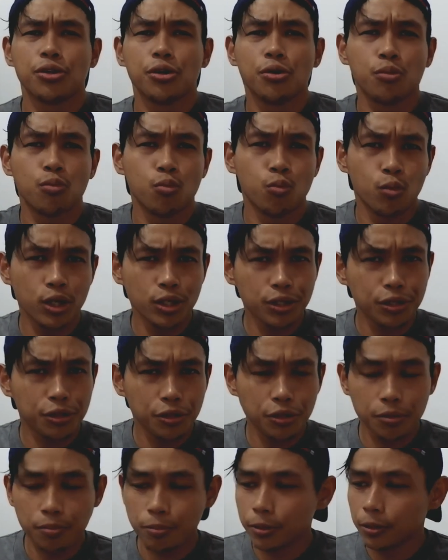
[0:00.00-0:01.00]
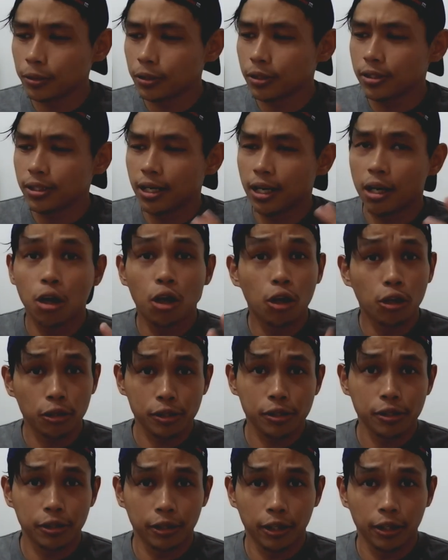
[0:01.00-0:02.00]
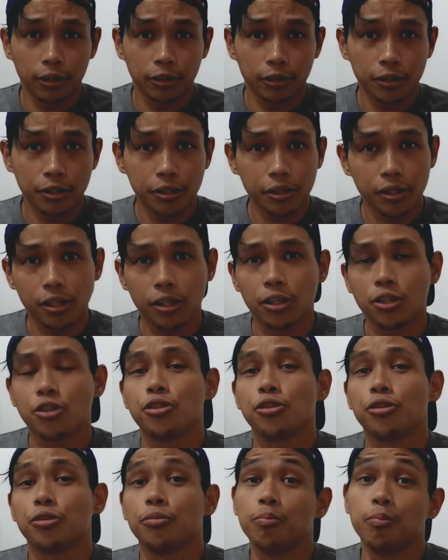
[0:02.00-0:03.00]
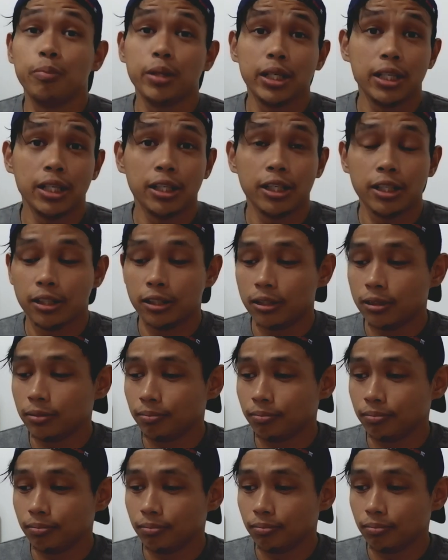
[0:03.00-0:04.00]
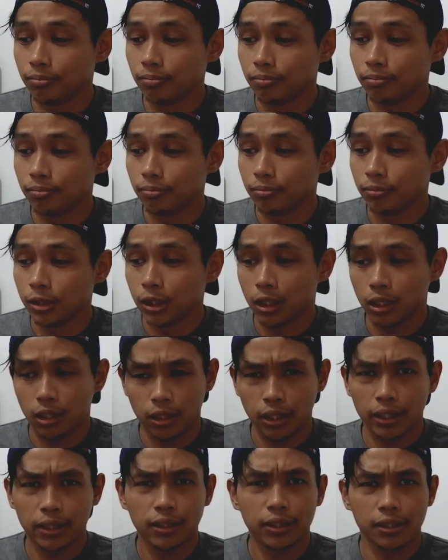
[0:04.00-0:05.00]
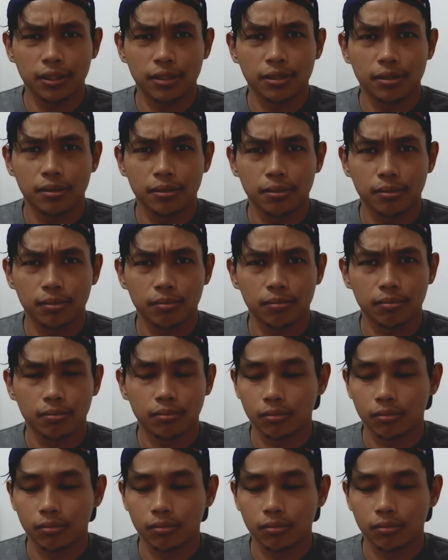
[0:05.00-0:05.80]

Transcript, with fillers: So once you put that all together, it should be like this.